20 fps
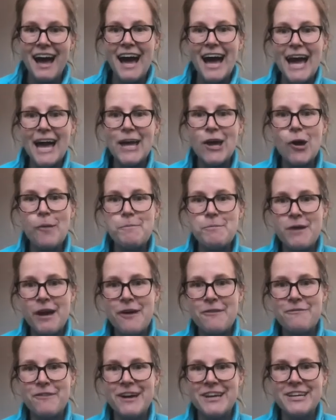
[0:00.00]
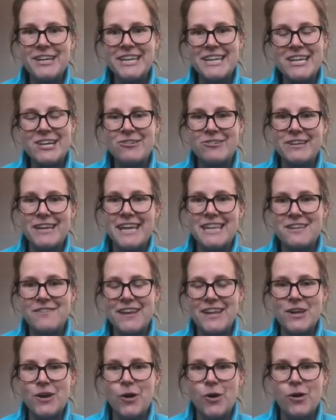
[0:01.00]
I hope you have fun getting creative
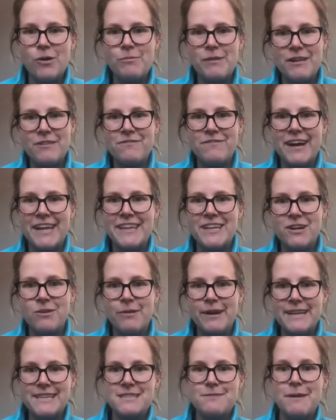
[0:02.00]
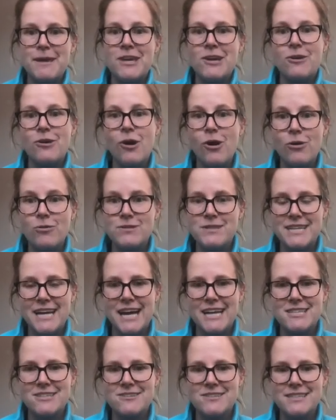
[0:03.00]
at home and finding a way to make your own
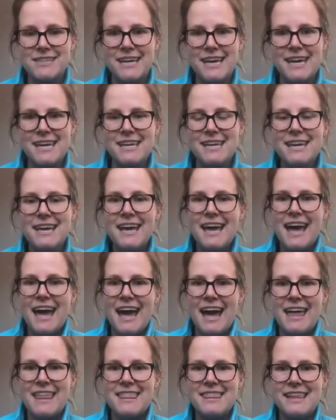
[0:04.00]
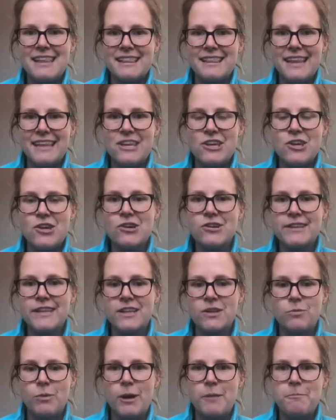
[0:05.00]
doctor's kit, and then letting your
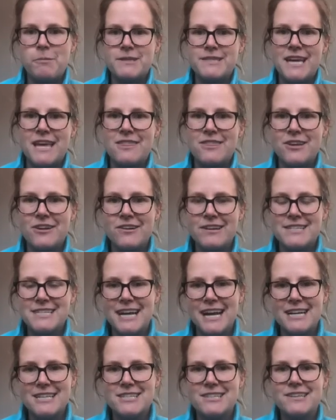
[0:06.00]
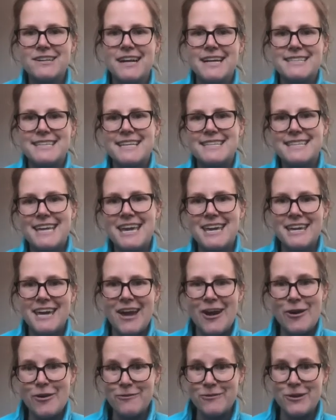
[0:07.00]
little one pretend they're a doctor as they take
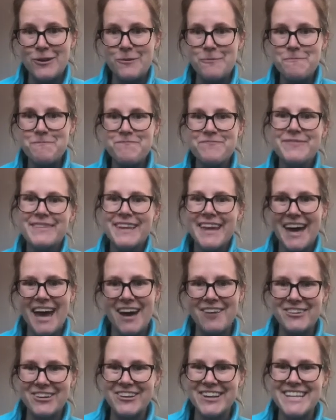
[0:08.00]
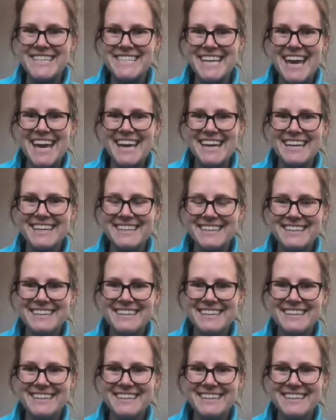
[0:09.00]
care of you. Have a great day!